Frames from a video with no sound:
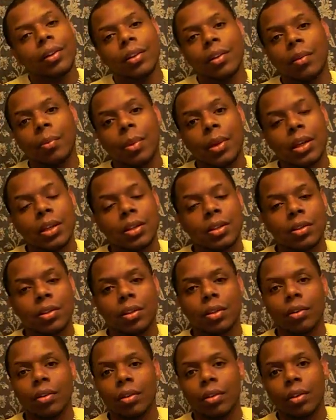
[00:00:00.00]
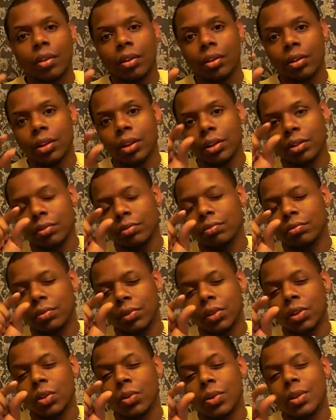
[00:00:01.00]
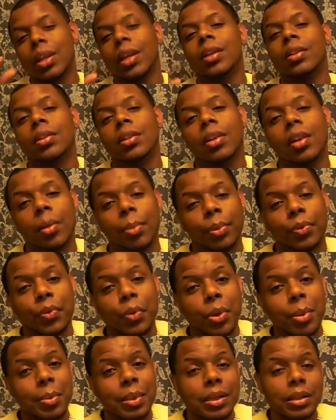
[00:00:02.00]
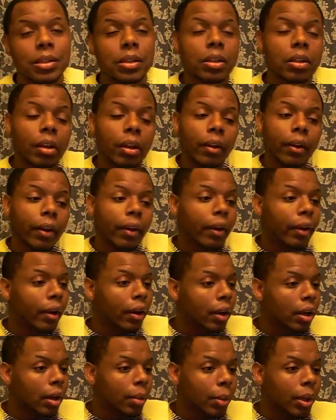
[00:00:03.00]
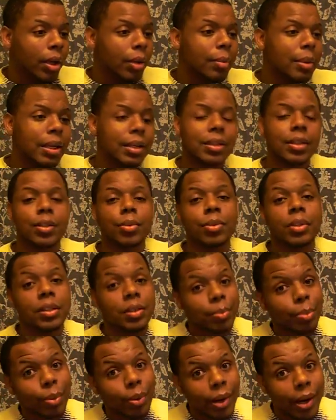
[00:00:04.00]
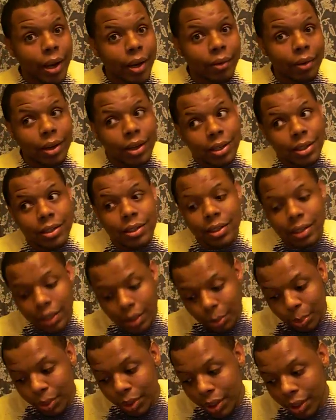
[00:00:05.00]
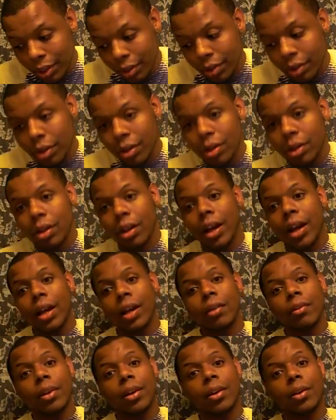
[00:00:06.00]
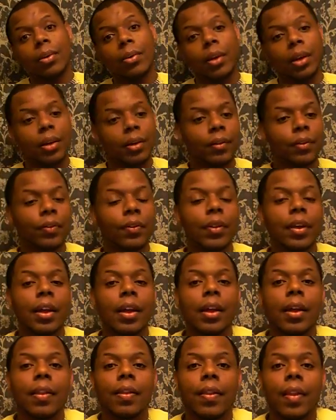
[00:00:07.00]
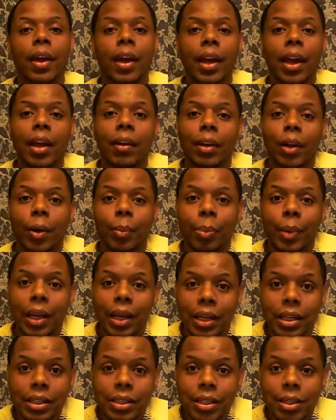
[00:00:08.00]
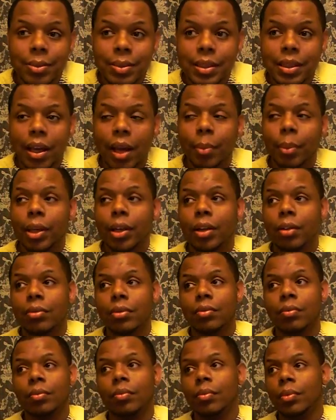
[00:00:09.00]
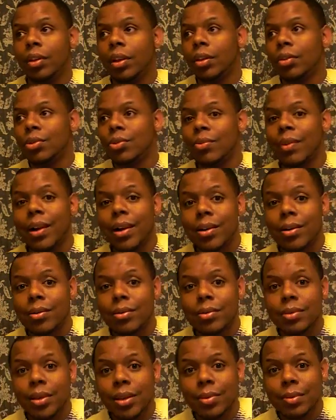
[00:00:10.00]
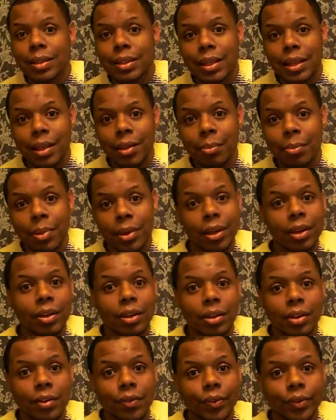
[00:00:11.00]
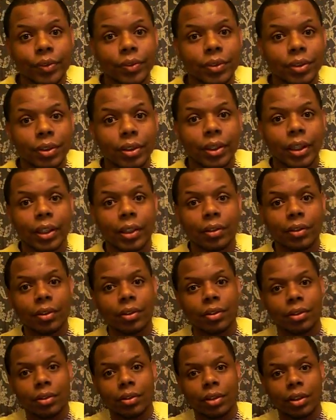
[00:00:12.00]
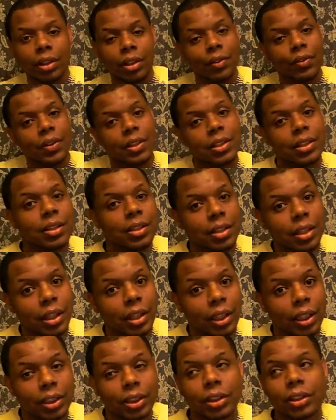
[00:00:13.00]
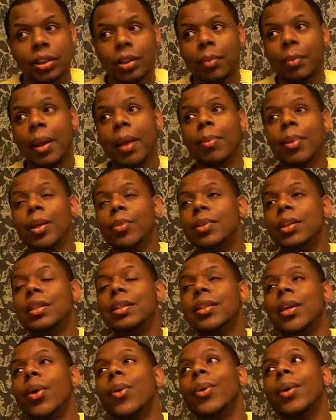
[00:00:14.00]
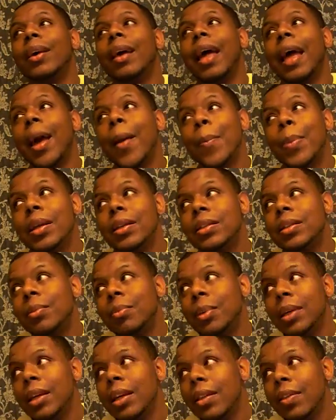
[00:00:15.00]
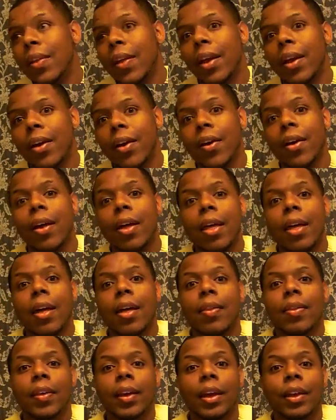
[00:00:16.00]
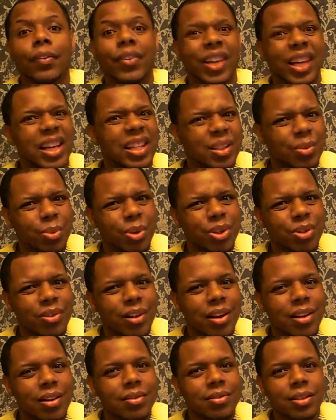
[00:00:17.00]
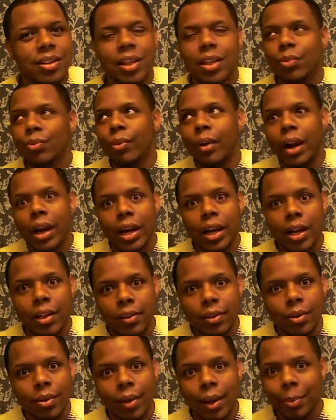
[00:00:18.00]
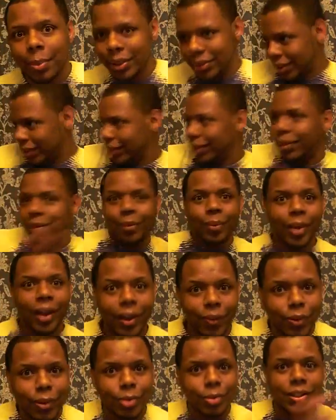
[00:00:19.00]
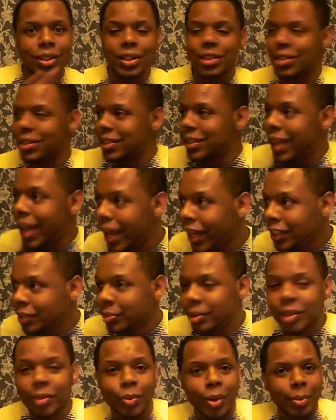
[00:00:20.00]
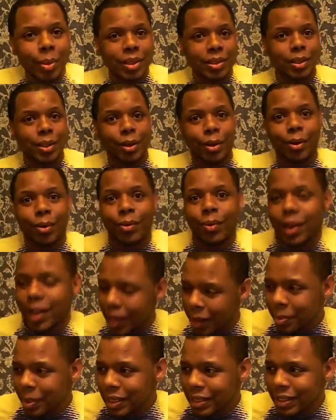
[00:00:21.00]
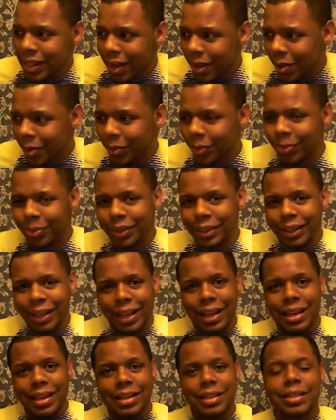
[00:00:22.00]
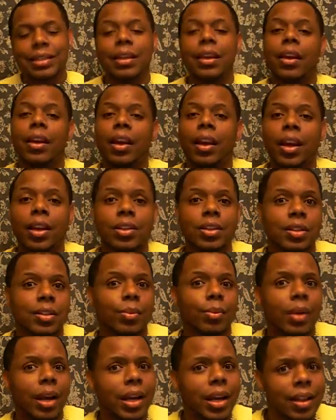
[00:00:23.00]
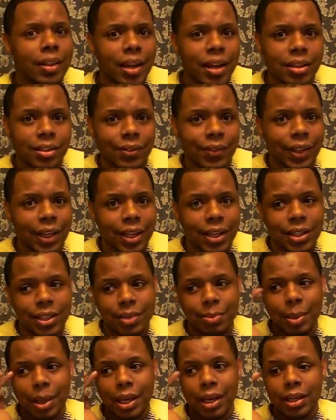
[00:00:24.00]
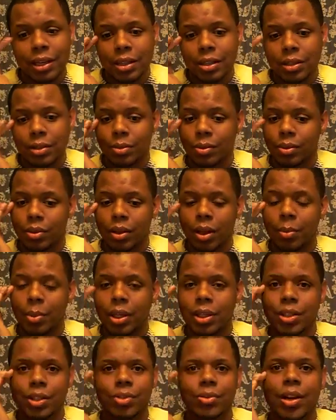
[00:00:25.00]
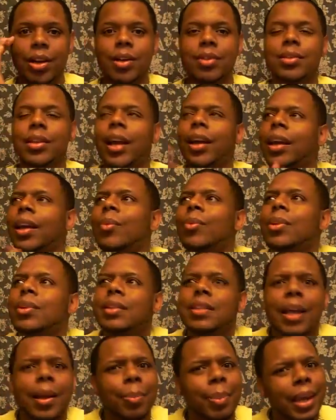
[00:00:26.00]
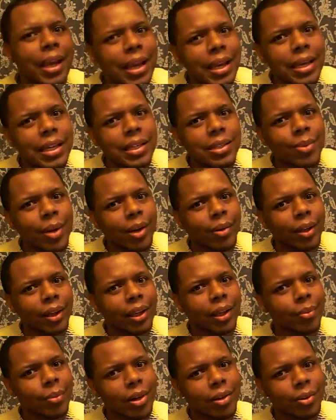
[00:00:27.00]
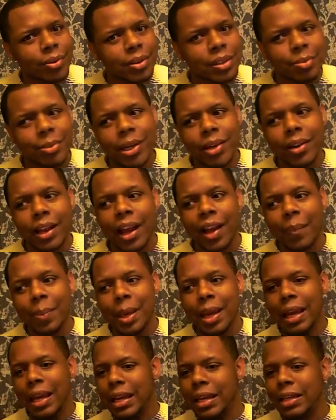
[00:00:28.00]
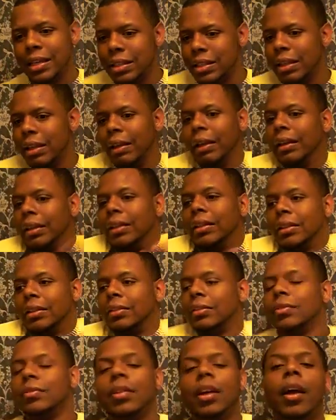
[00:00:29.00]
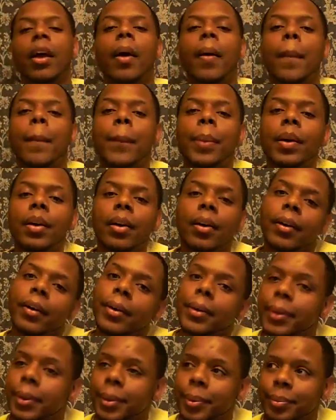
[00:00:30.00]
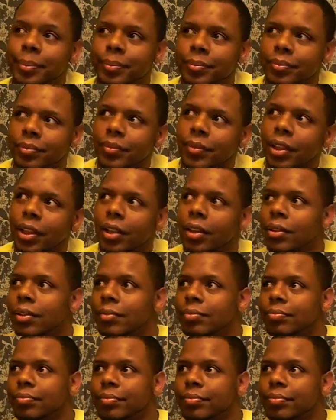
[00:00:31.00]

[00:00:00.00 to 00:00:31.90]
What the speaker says: The best look 2 seconds of her performance. Up next is Chris Brown and his dick print girl. I don't know if they had no panties on. I mean no drawers on set big enough to like cuff his 10 inches, or maybe he was just so happy to be there that he forgot to wear drawers. He ran out the door like, bitch, what, I'm gonna touch a stage? Bitch, I'm gonna make to the Grammys, hoe? Yes. And just ran out the house to get his panties, or, I mean, his drawers. I keep wanting to say panties. Why do I keep wanting Chris Brown to have panties? But, yeah.